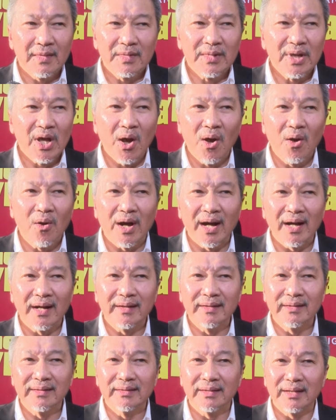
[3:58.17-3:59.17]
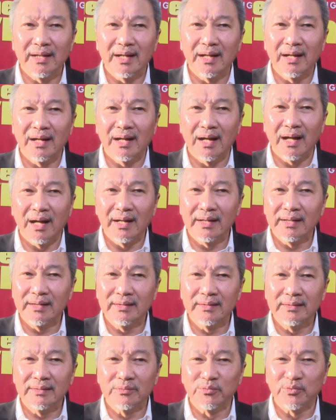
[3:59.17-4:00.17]
No,
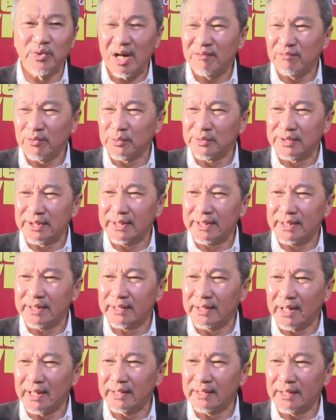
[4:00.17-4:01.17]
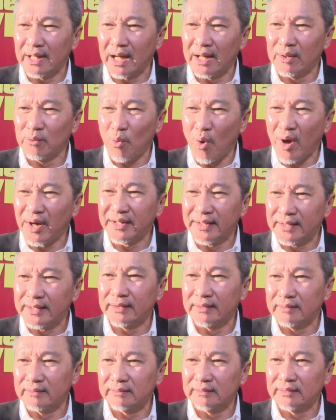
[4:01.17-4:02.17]
I reveled in it. I wanted
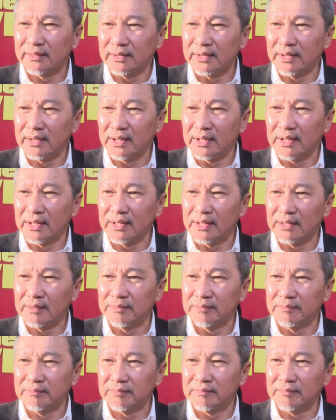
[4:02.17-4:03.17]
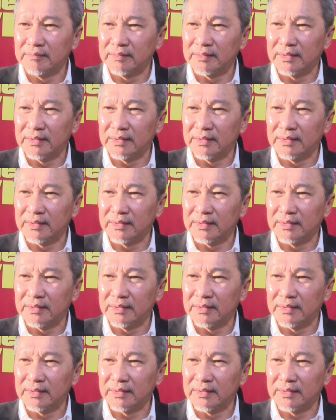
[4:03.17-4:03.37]
it.